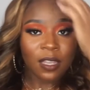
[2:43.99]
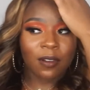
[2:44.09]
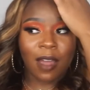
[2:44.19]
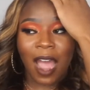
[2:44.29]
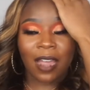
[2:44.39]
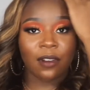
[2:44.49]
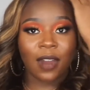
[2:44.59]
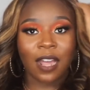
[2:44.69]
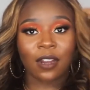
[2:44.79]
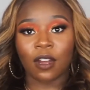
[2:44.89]
You know, I could
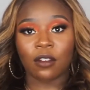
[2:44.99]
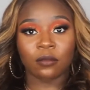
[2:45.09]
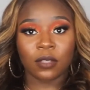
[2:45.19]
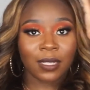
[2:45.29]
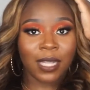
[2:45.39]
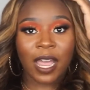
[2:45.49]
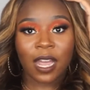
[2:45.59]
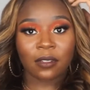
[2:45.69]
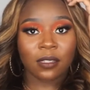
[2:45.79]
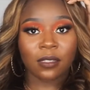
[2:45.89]
I could go to
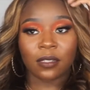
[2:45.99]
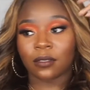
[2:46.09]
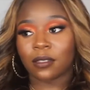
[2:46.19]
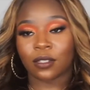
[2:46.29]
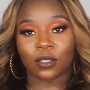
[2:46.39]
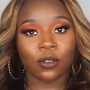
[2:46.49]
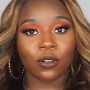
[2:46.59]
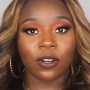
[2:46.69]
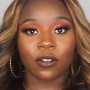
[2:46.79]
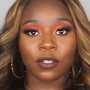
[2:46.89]
town to to the
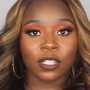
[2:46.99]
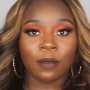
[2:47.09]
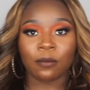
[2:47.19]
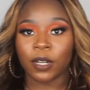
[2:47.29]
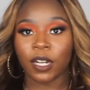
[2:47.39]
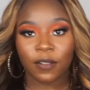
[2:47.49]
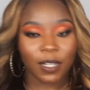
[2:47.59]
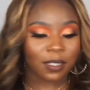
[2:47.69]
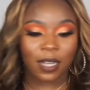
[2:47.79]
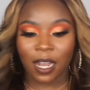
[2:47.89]
store, grocery shopping, whatever.
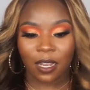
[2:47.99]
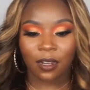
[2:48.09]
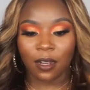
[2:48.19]
It's not.